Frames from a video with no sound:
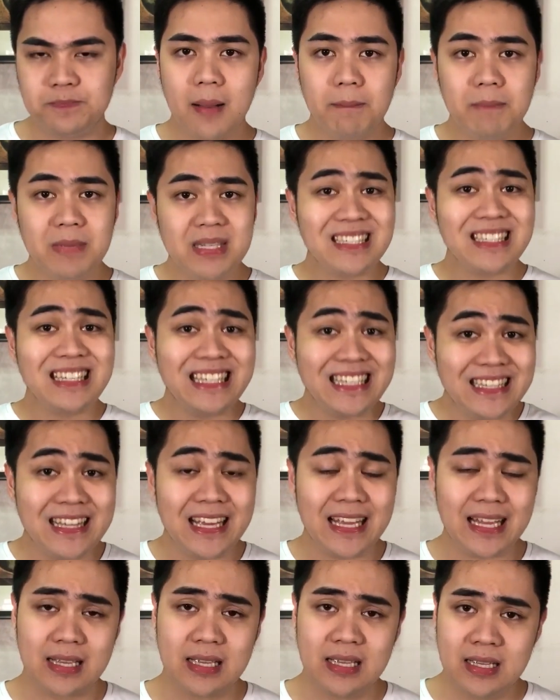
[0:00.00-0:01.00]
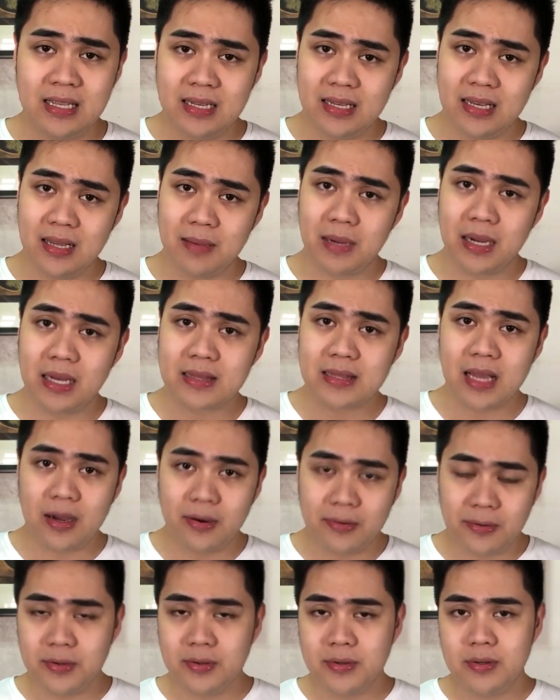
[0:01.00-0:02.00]
misleading ng mga
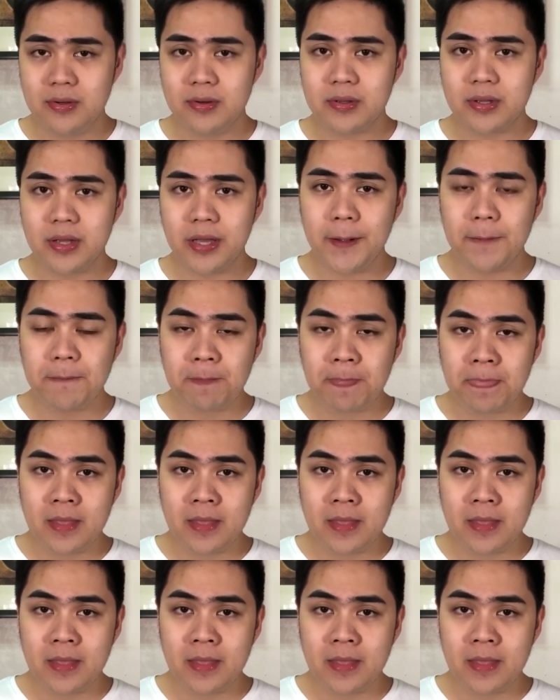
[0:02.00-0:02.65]
tao, okay?